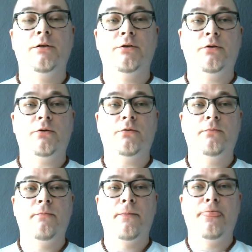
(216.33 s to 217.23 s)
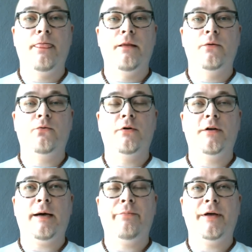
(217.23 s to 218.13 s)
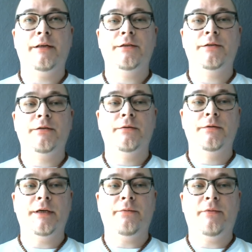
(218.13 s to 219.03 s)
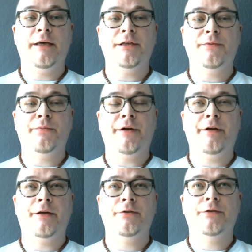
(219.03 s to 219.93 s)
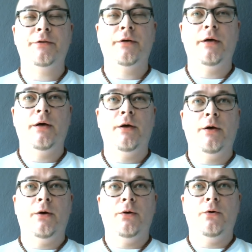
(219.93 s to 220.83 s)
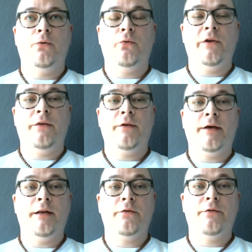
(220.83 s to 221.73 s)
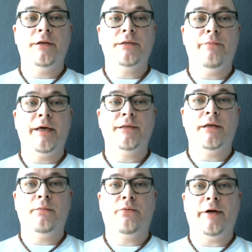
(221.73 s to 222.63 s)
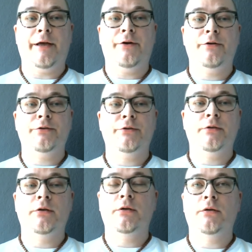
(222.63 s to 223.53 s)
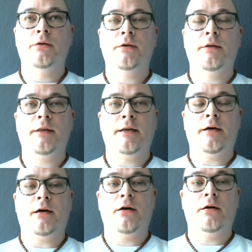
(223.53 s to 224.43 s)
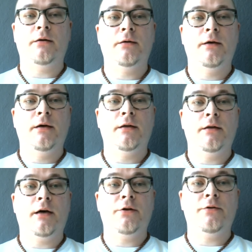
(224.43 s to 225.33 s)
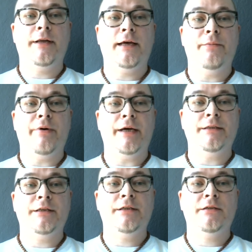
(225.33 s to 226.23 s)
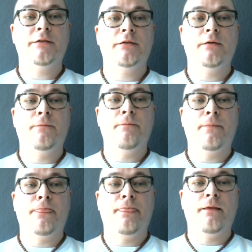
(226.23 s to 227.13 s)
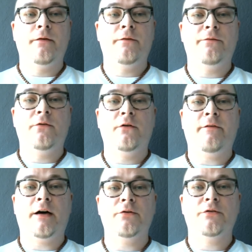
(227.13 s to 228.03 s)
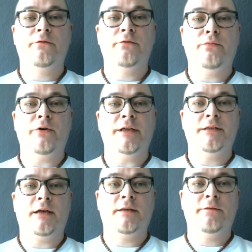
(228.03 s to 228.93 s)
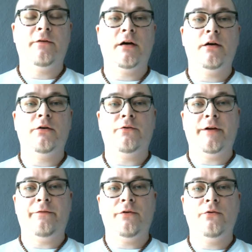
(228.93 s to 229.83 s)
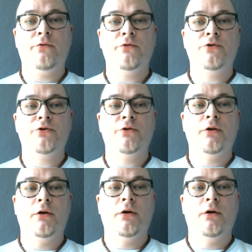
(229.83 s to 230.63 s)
So what happens in my experience with any of these basic prayers that are done on a daily basis, four vows of a bodhisattva, refuge,